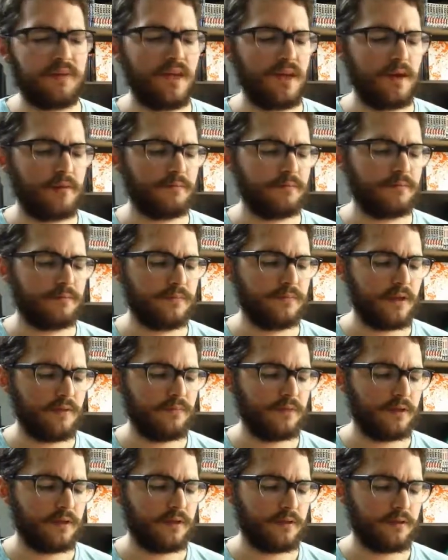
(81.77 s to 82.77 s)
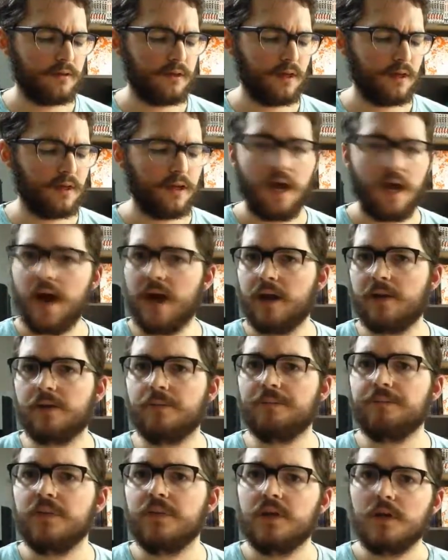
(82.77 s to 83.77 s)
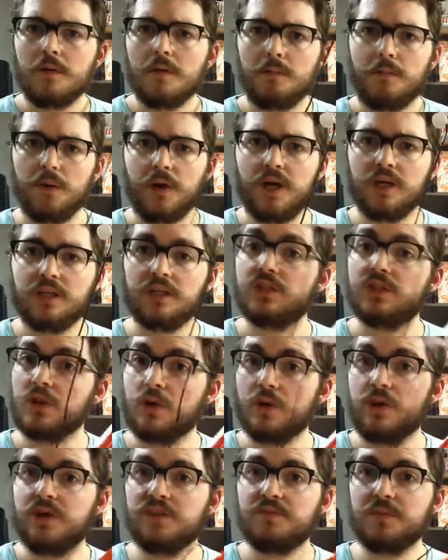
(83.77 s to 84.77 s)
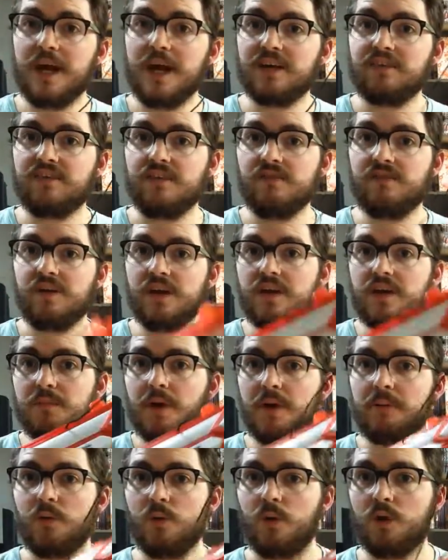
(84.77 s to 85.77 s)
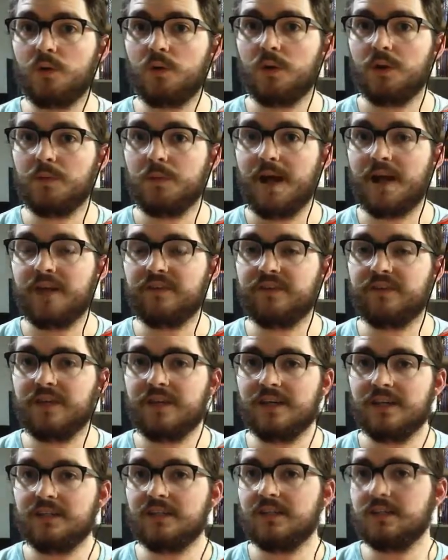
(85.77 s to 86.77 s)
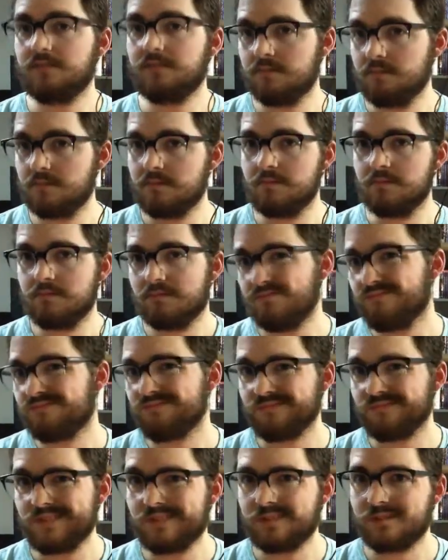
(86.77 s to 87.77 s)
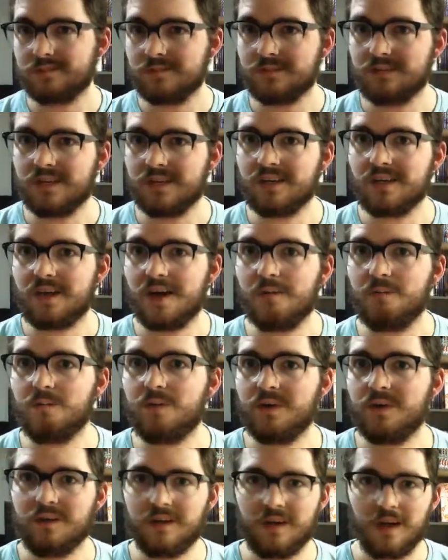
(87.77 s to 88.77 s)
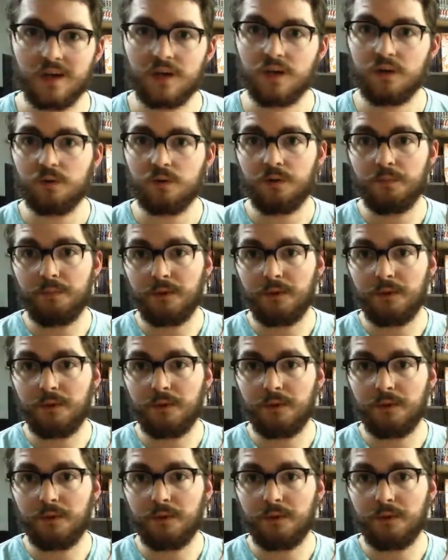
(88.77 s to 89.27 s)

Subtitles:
Yeah, I'm definitely thinking, I don't know. But, so it is magazine fed. You might be wondering where the magazine is, and didn't come with it at Goodwill.